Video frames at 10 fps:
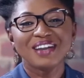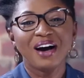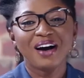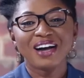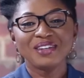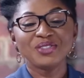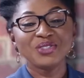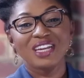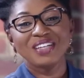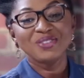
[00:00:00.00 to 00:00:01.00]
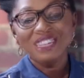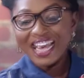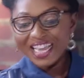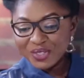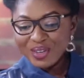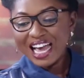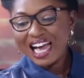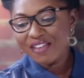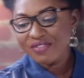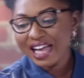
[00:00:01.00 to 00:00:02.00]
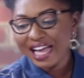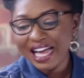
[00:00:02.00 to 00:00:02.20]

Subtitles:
The Hard Truth, and tonight we have